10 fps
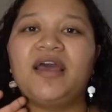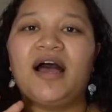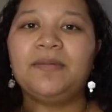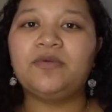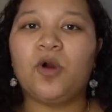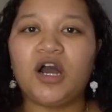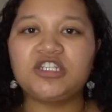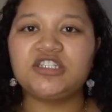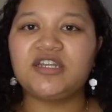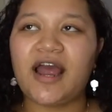yeah, I've been
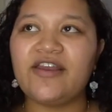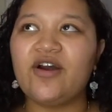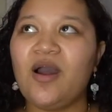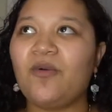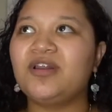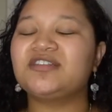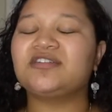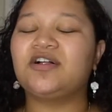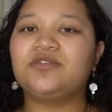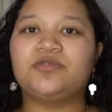watching it. I know I wanted to
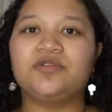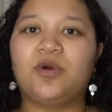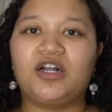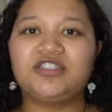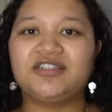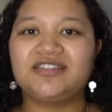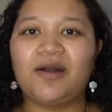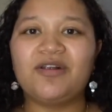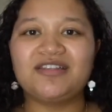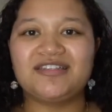only really watch it because I
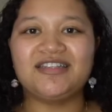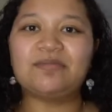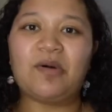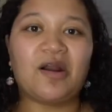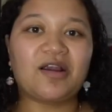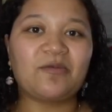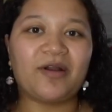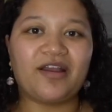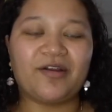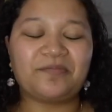wanted to see the part
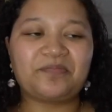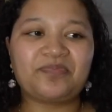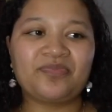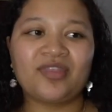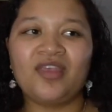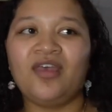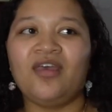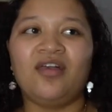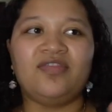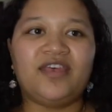where
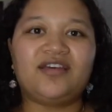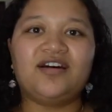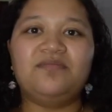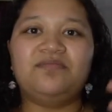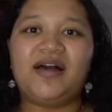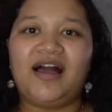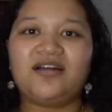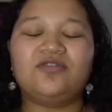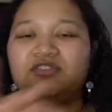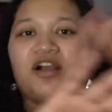they come
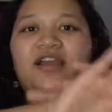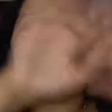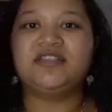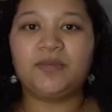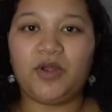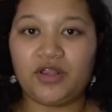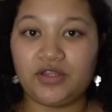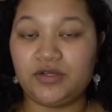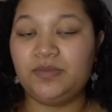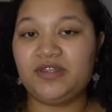back. Sorry, spoiler
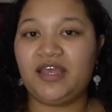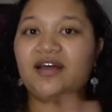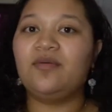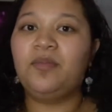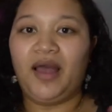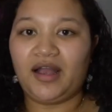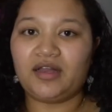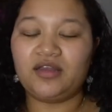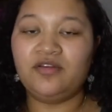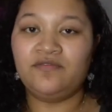alert. But they come
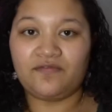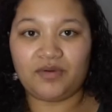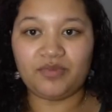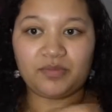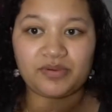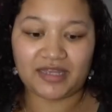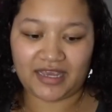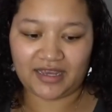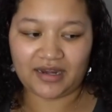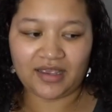back from the
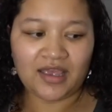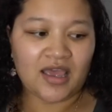plane.